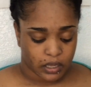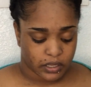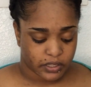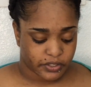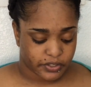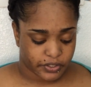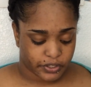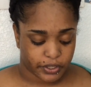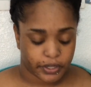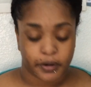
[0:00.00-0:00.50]

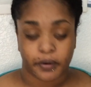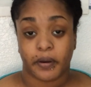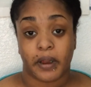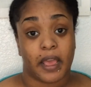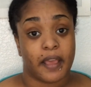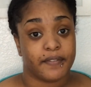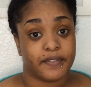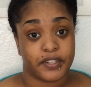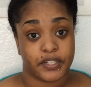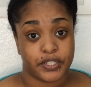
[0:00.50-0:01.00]
so you don't
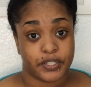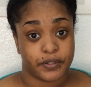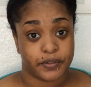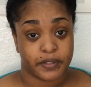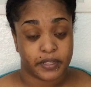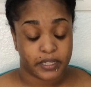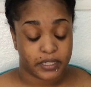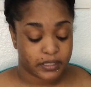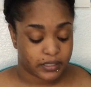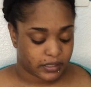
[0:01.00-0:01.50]
have to do
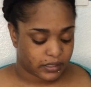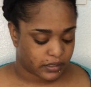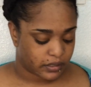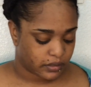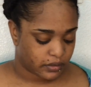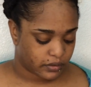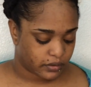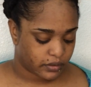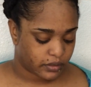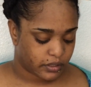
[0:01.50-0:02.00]
this.
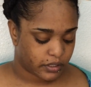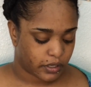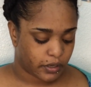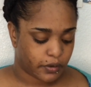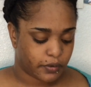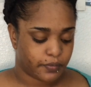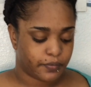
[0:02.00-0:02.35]
So